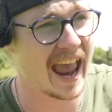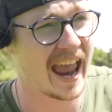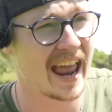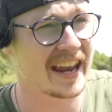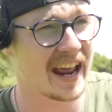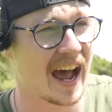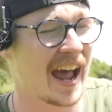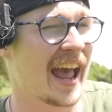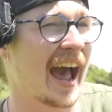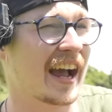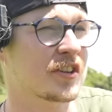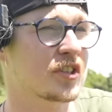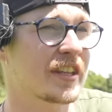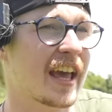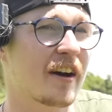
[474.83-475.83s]
And I
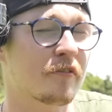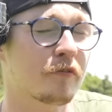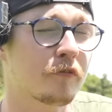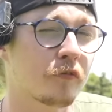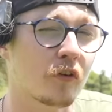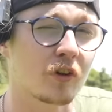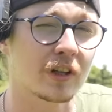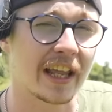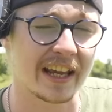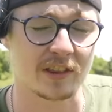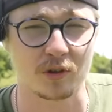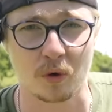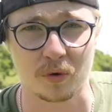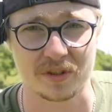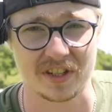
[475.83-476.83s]
actually have
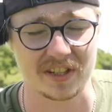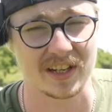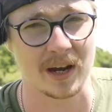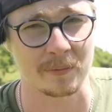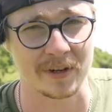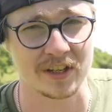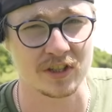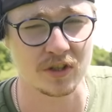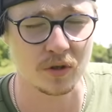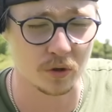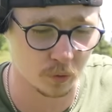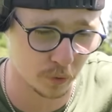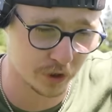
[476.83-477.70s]
full-length courses coming soon,